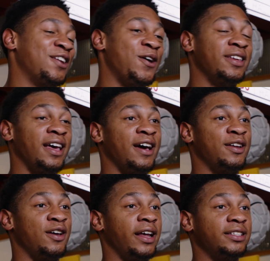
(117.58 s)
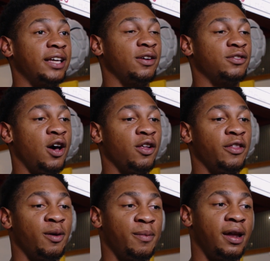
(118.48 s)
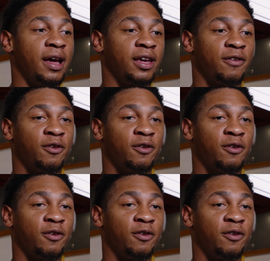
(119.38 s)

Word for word: no, yeah, no, that's hats off to all of them, man. I give